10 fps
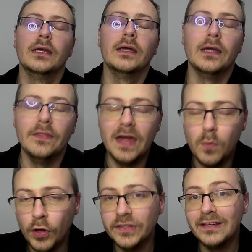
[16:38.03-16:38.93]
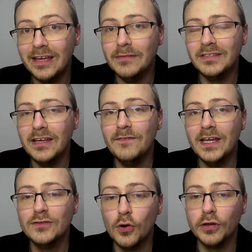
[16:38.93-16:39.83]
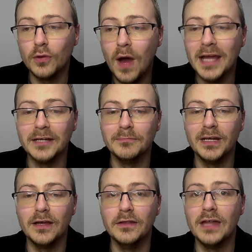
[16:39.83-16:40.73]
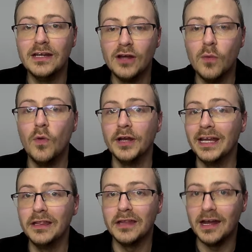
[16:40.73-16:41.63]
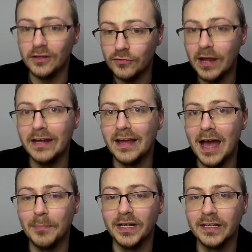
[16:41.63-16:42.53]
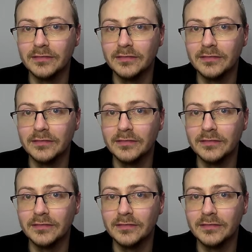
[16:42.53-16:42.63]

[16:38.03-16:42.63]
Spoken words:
They want to keep TV talks quiet because they don't want insider trading happening.